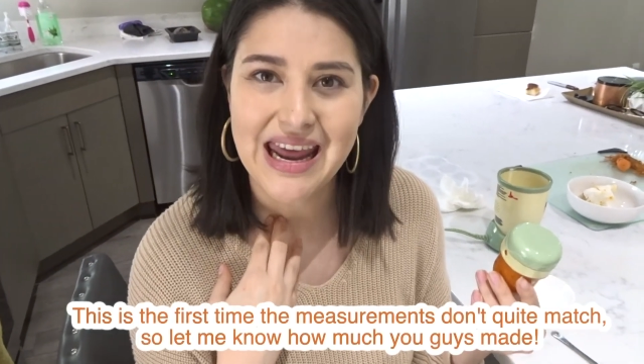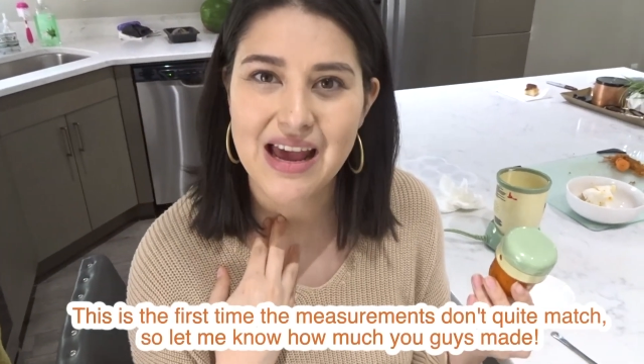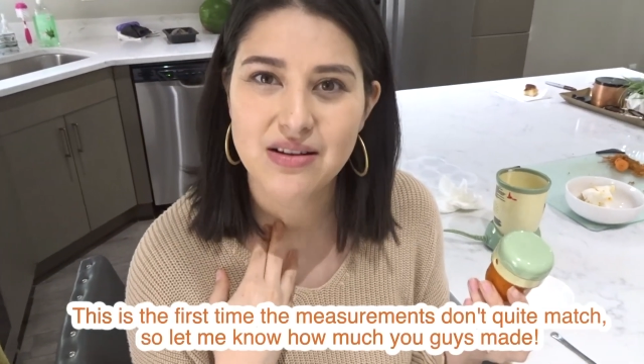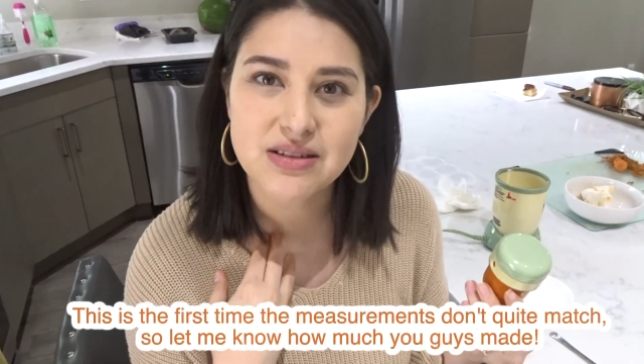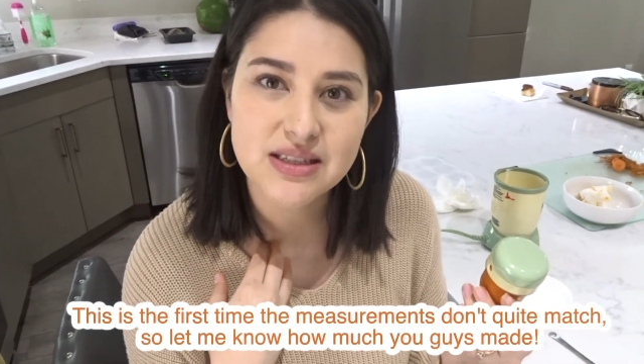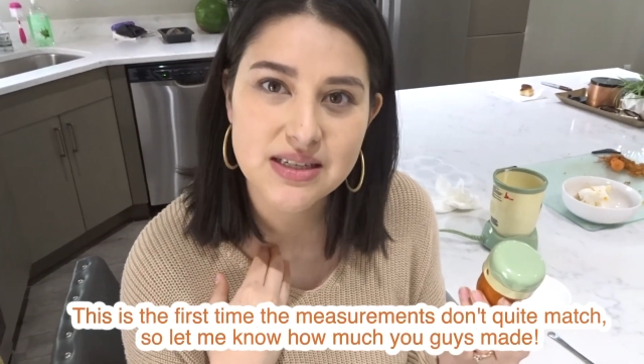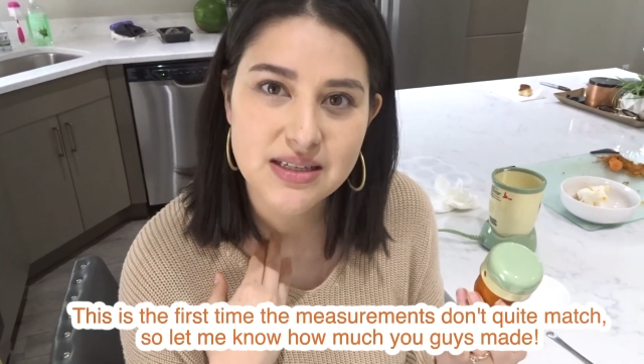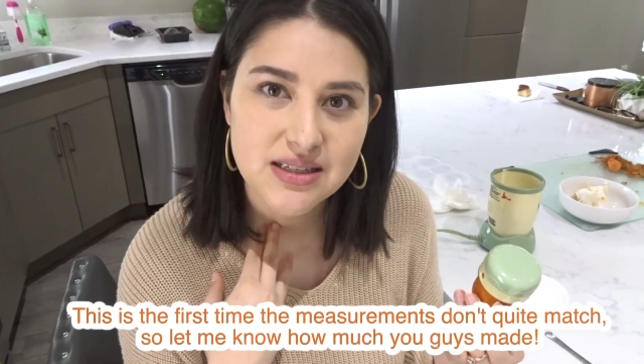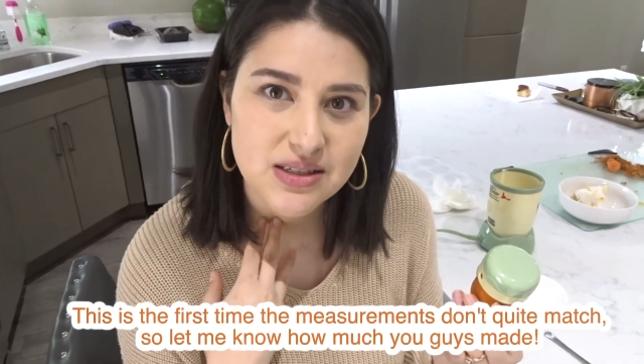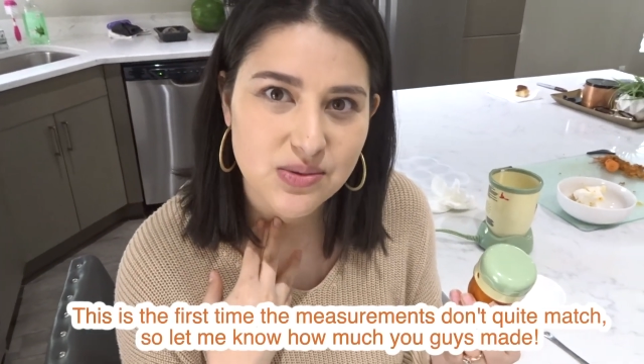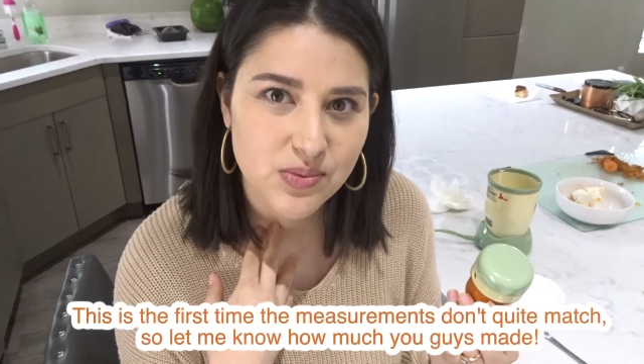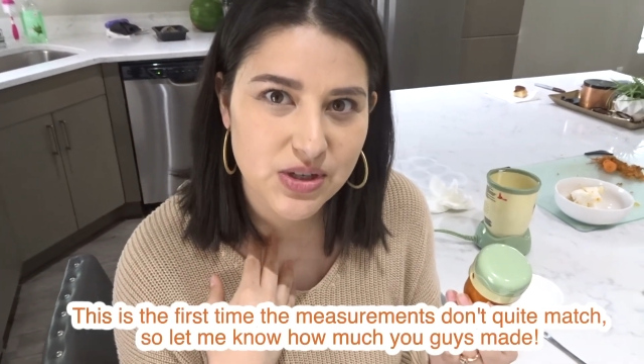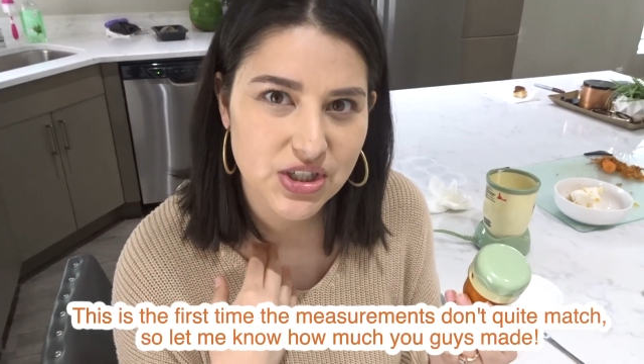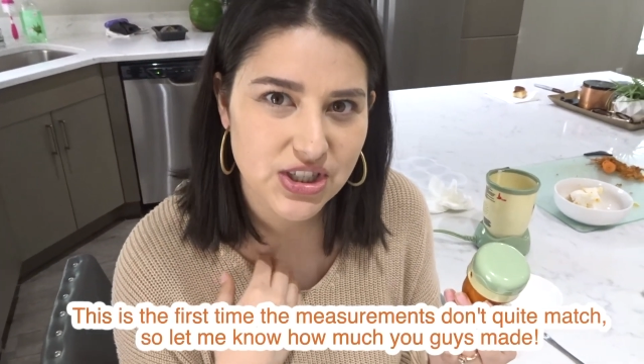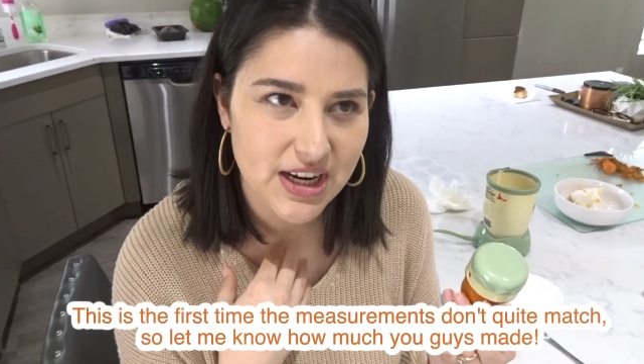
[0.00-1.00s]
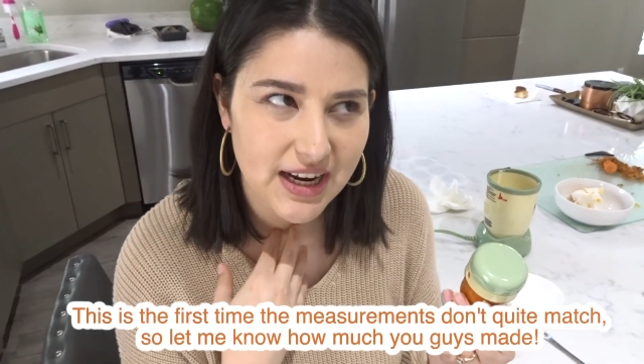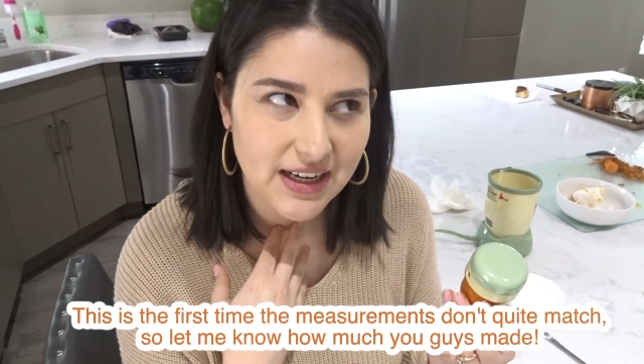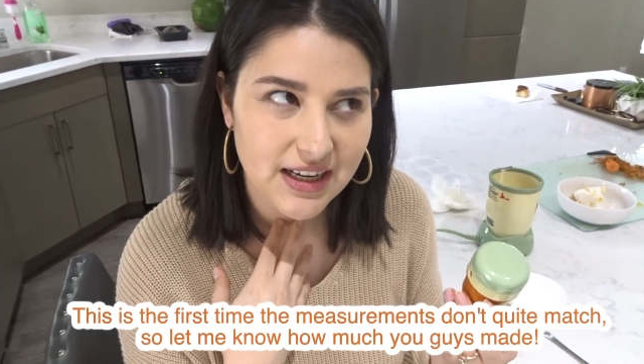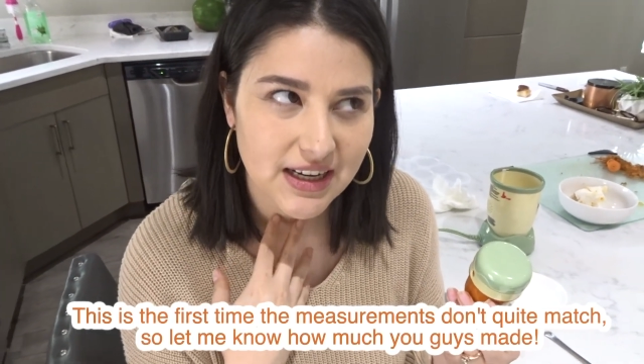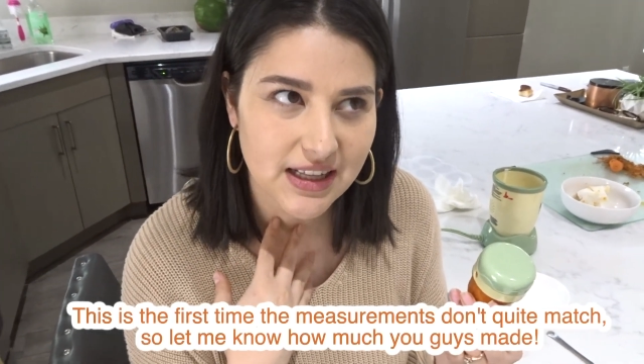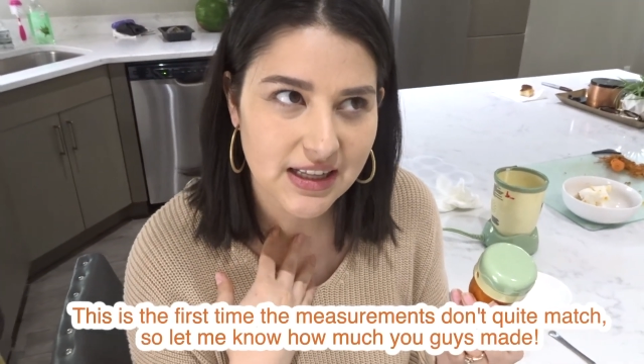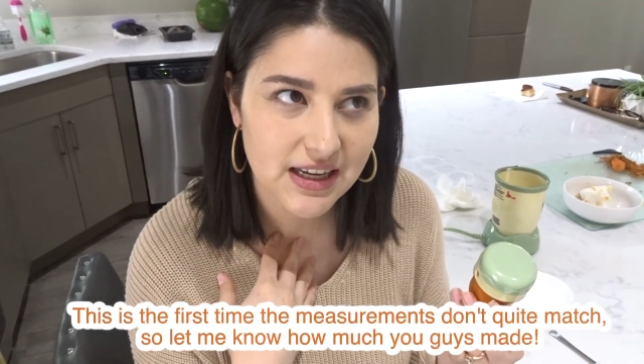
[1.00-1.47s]
ounces, which
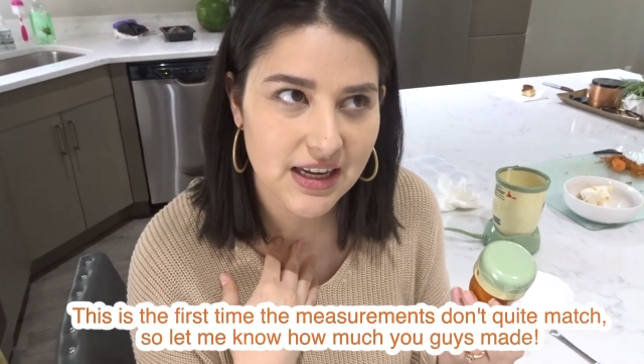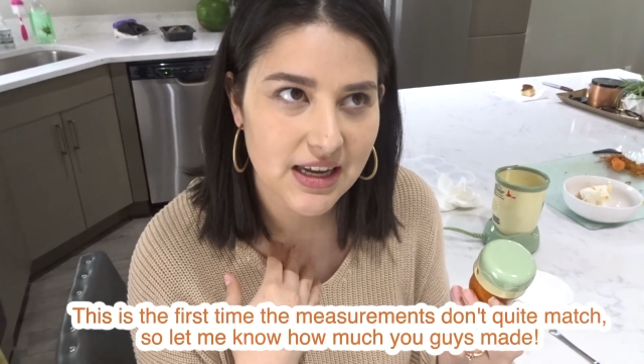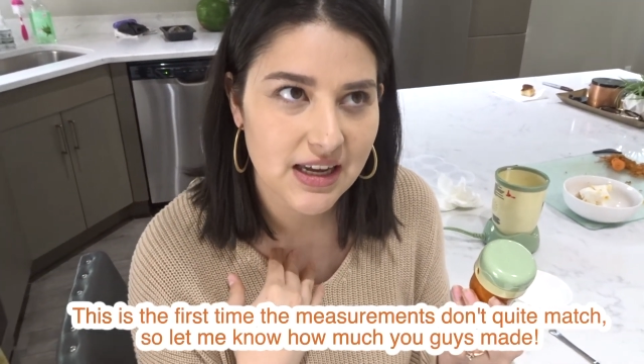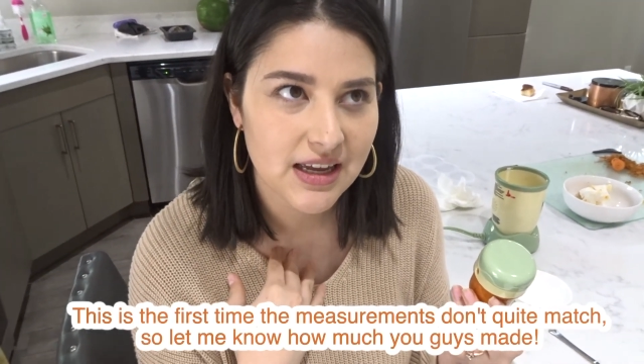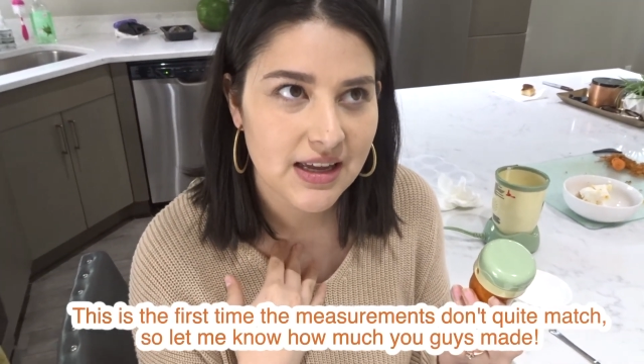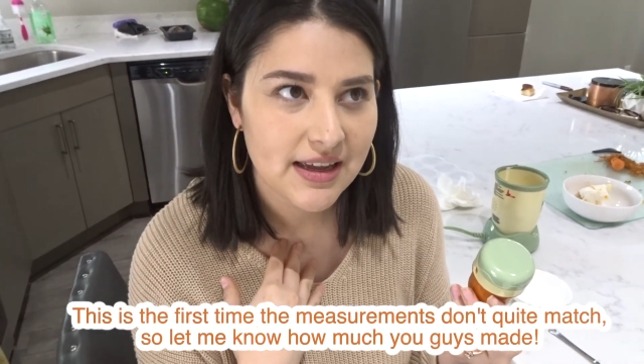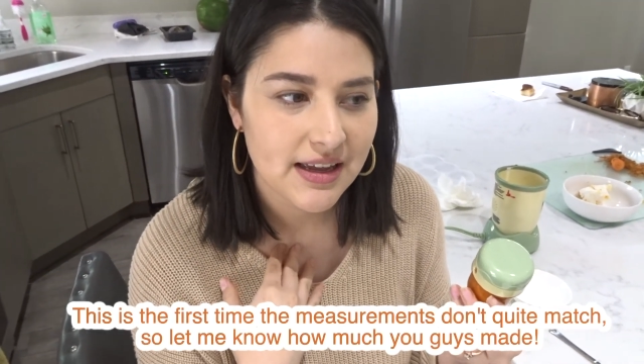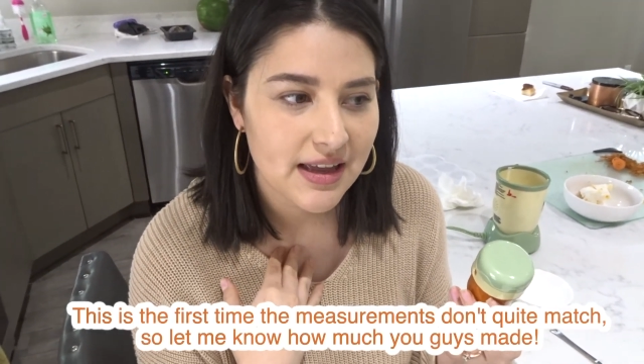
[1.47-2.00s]
technically